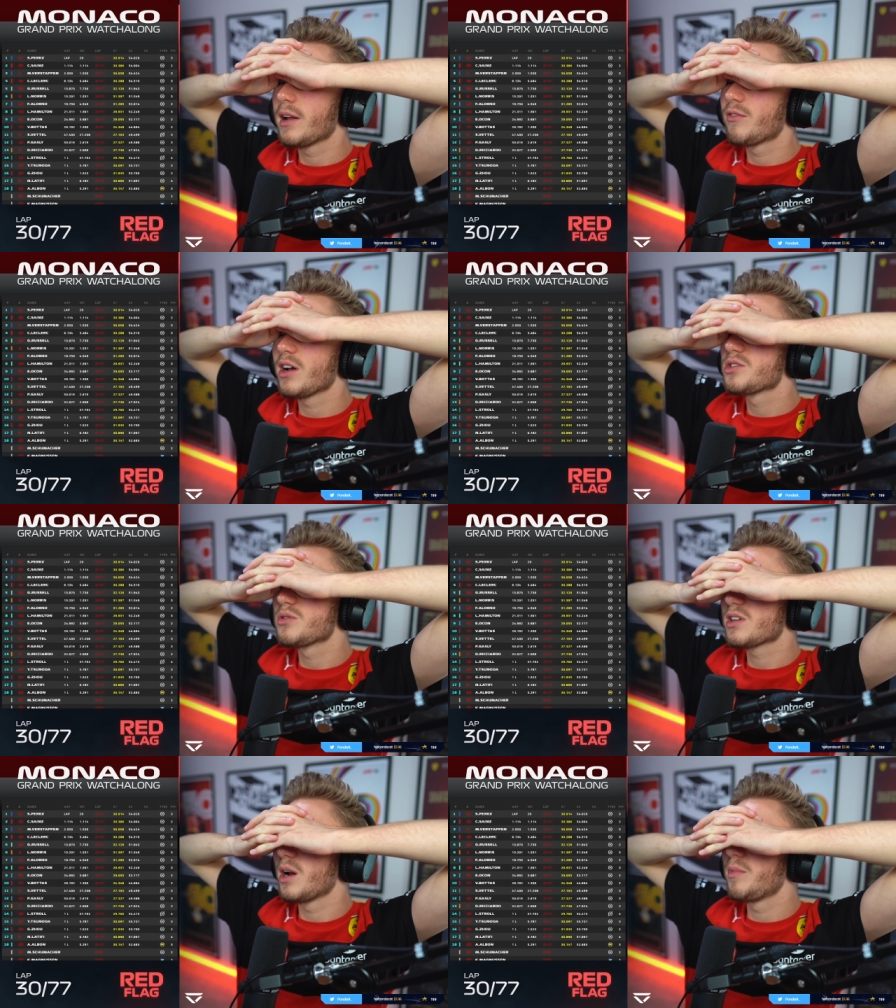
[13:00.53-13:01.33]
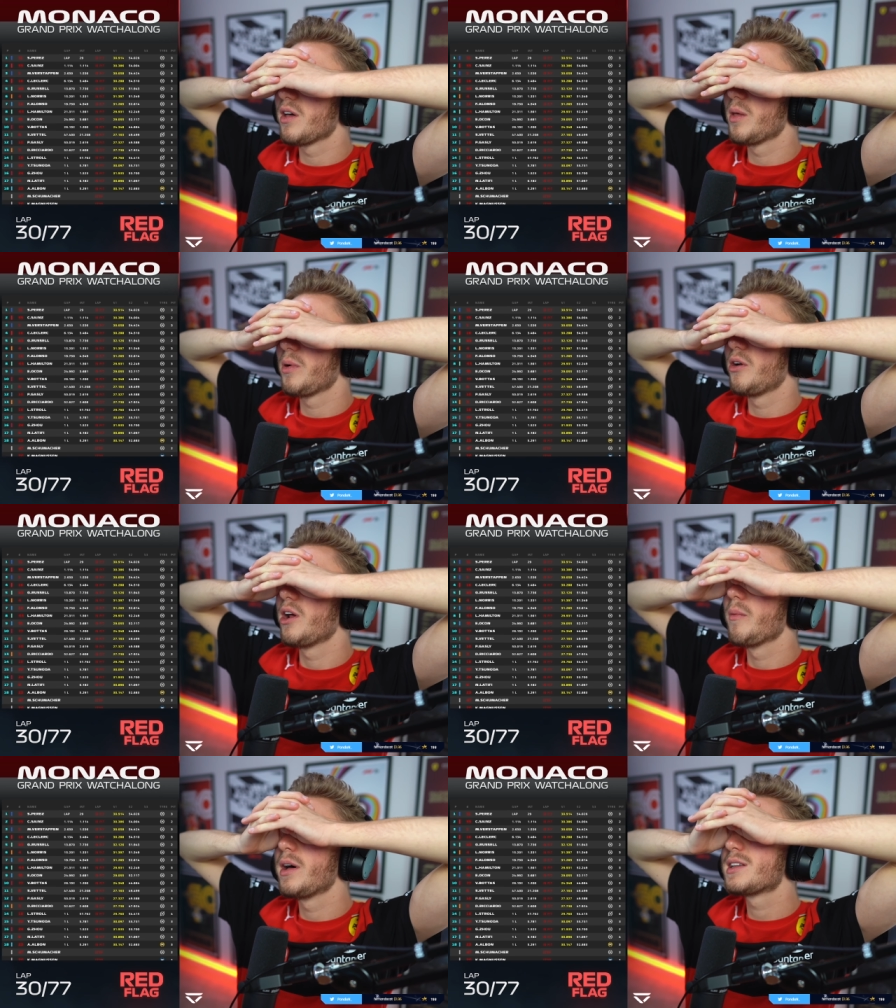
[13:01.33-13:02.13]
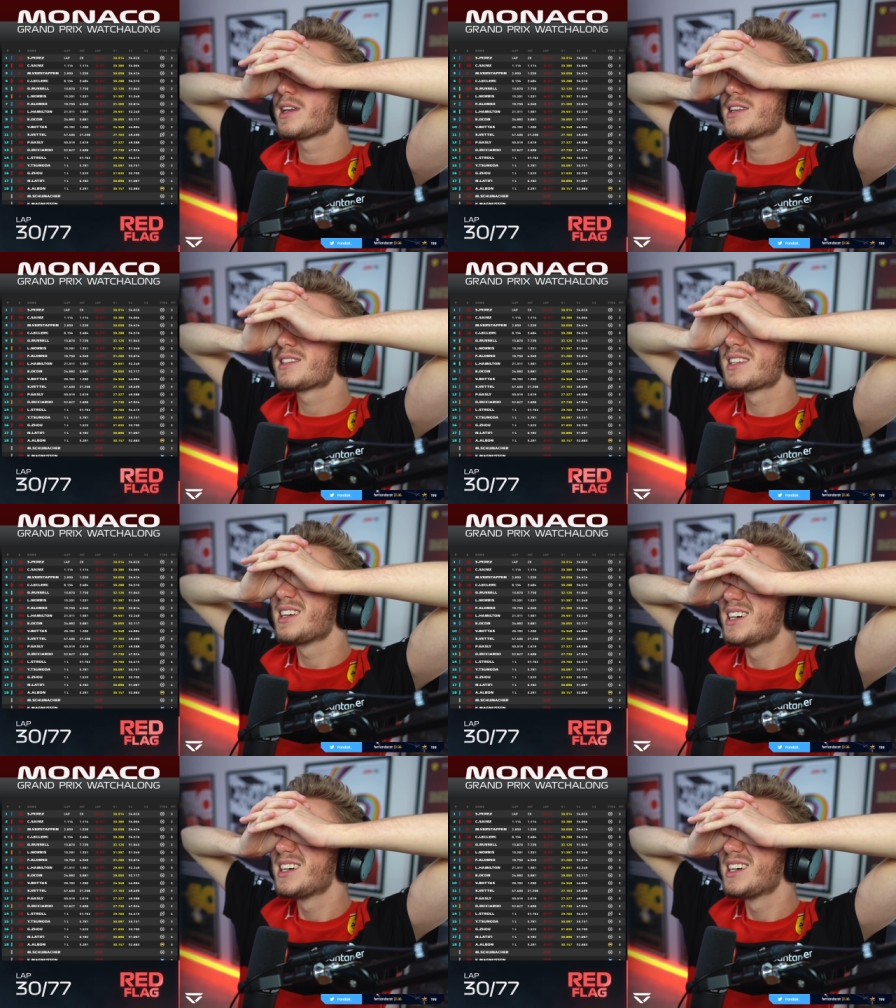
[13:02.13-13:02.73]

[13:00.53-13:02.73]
and Russell's gonna be on the podium. It's it's